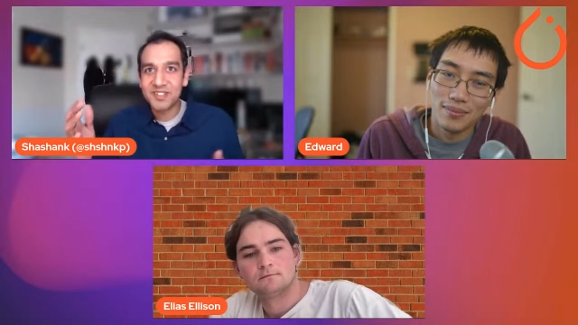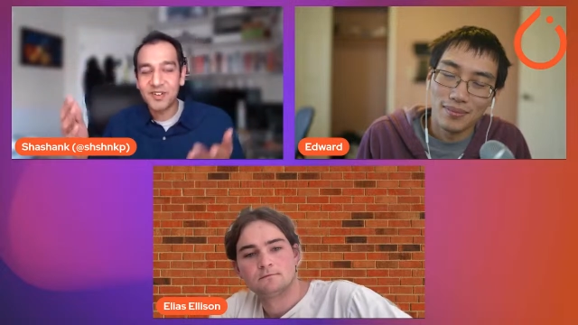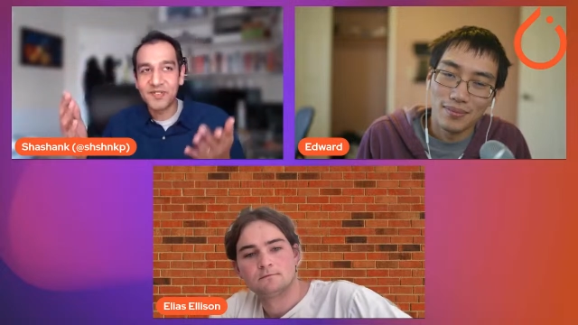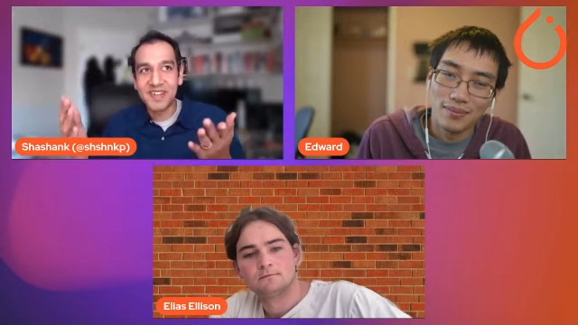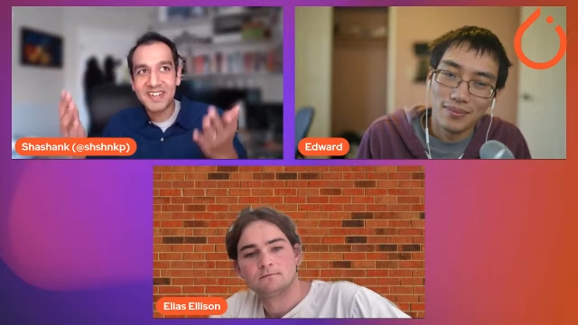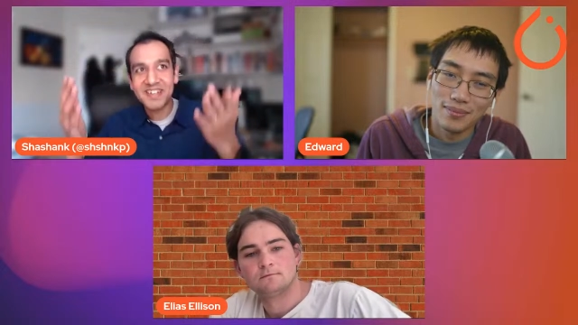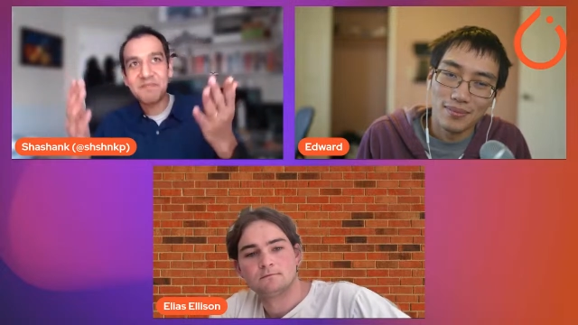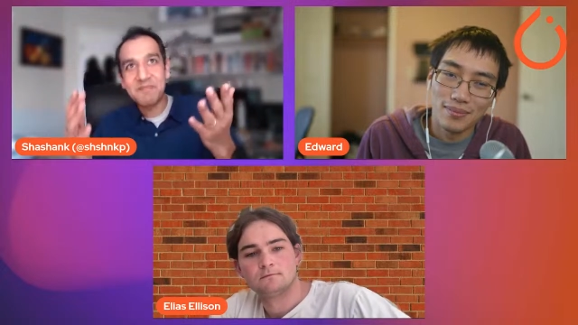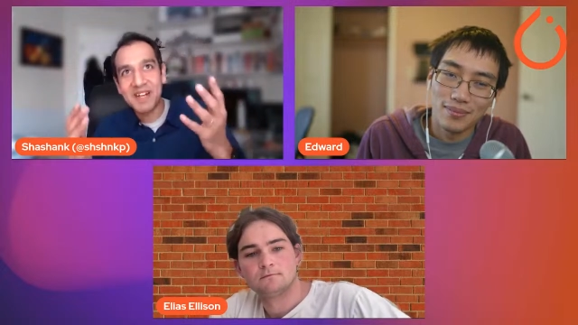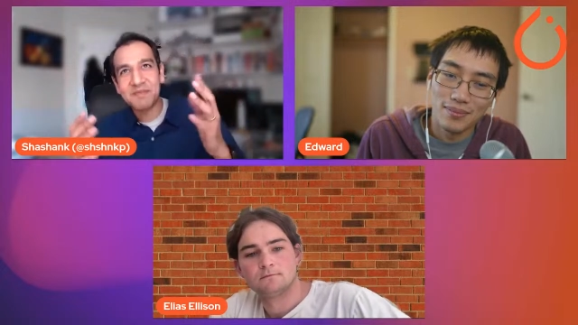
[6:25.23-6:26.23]
Speaker 1: sort of
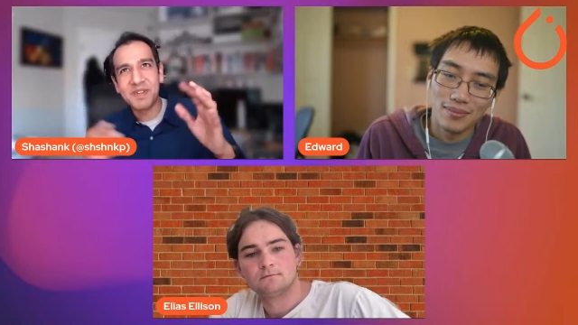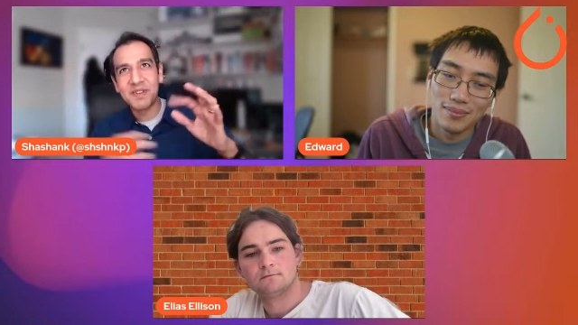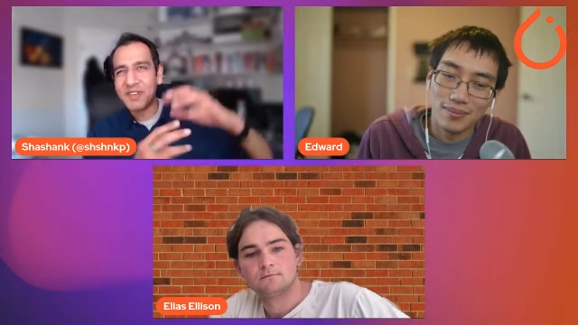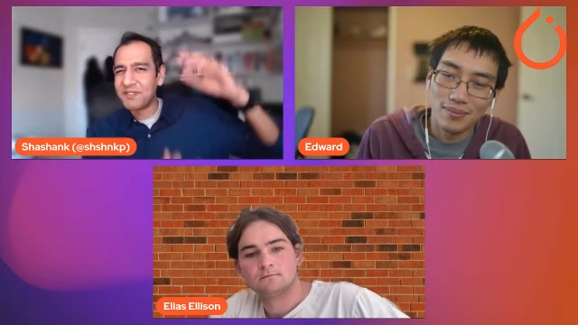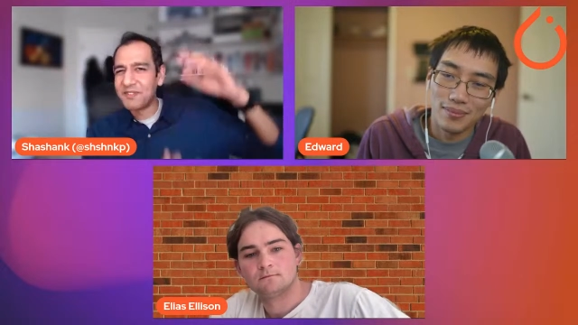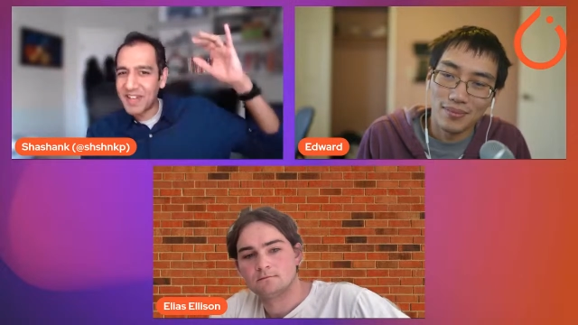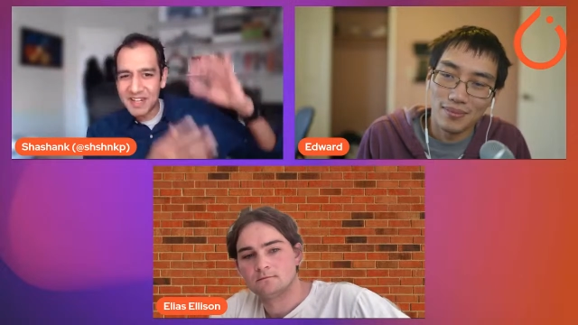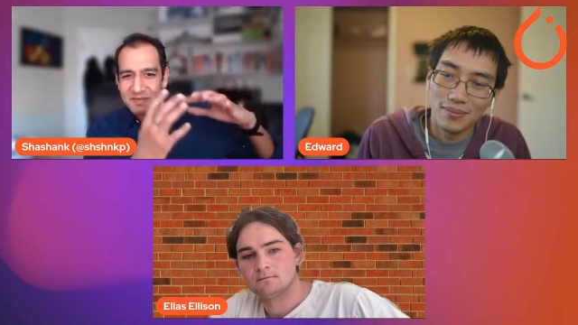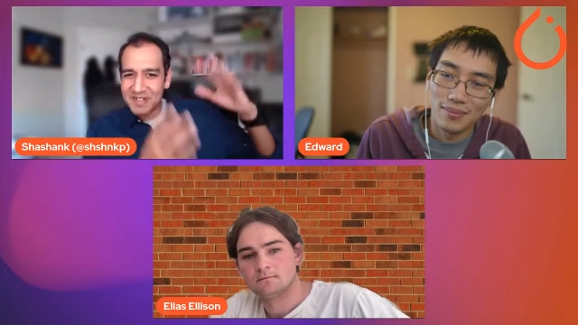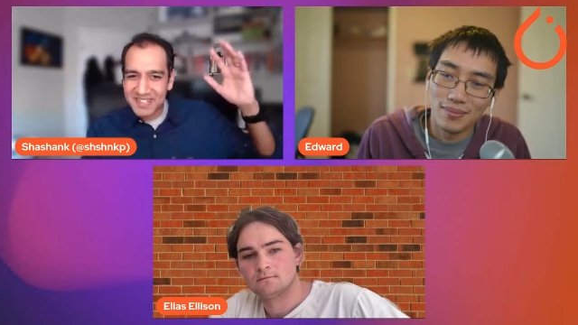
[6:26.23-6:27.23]
incompatible with
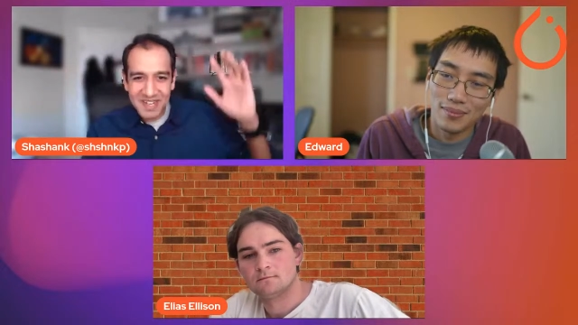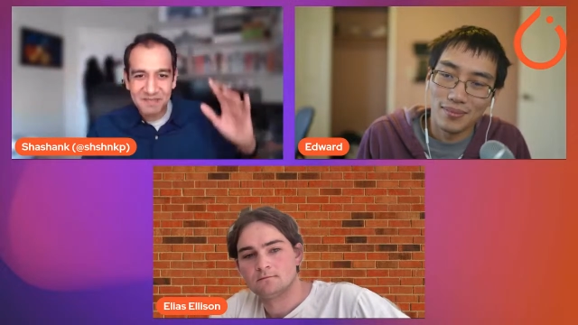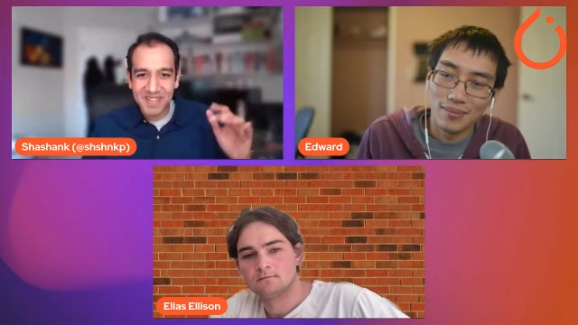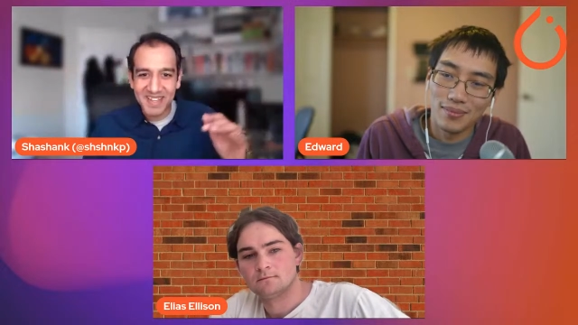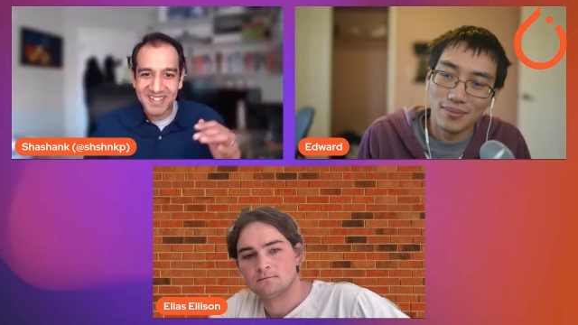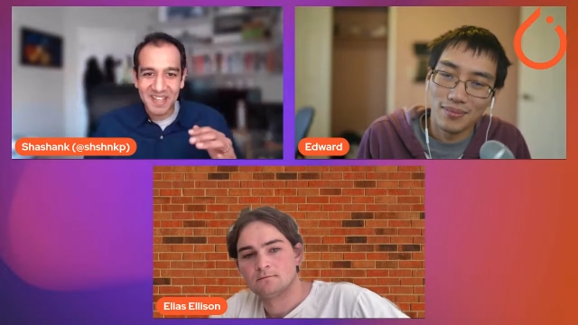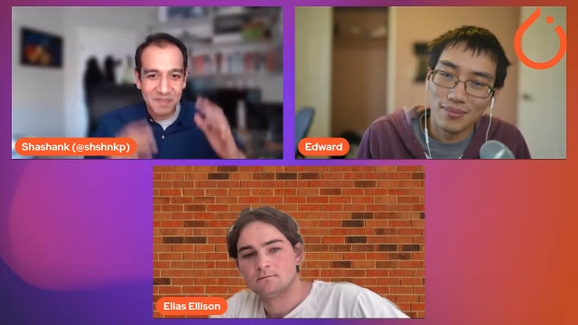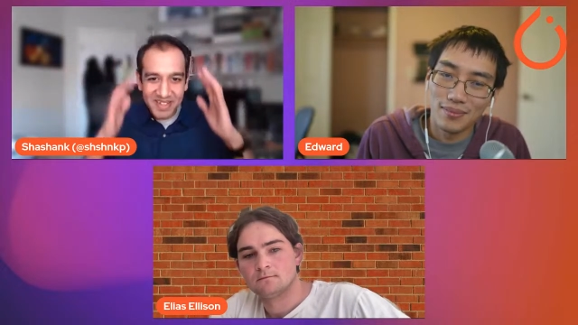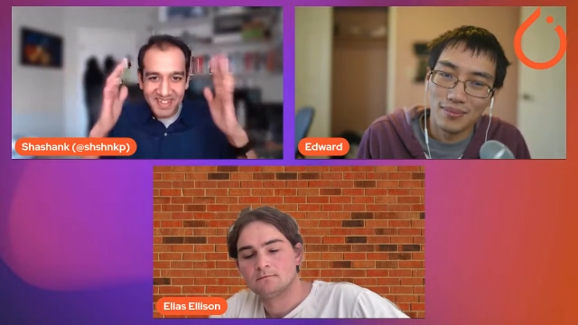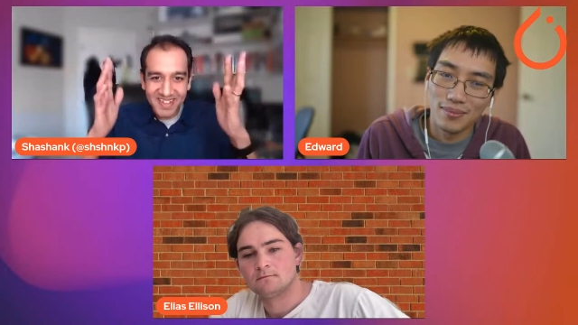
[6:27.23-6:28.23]
variable shape things.
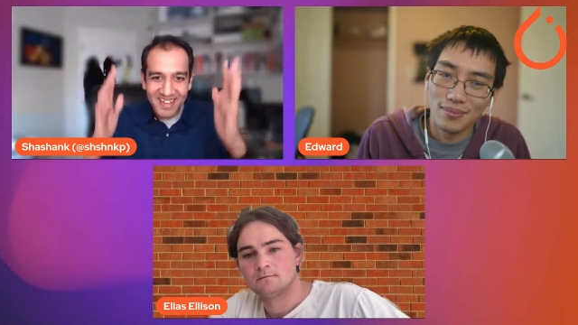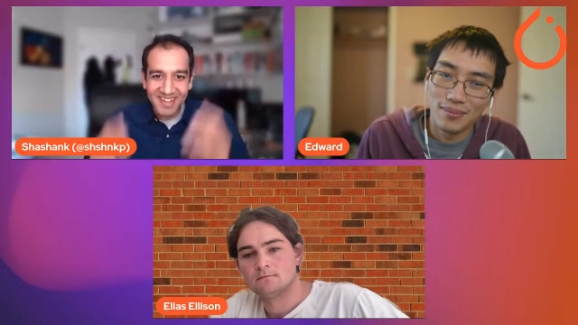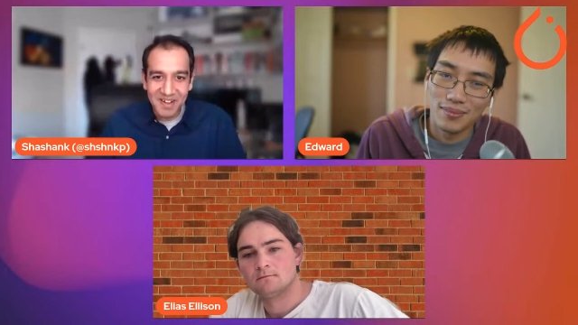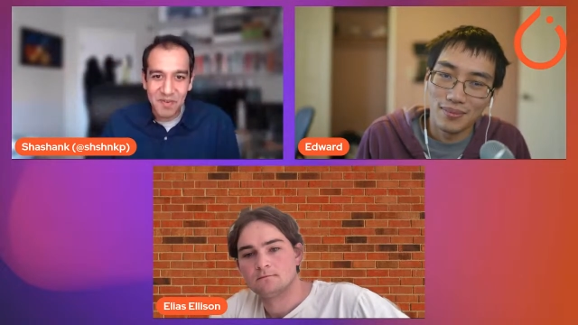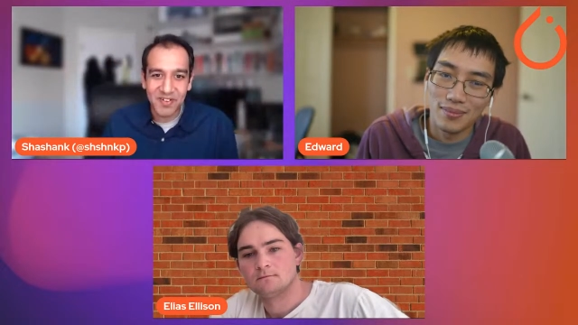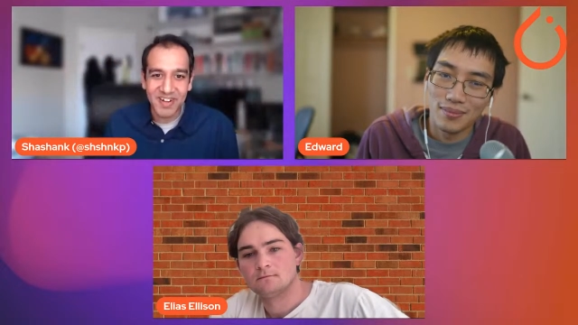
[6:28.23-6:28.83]
Am I thinking about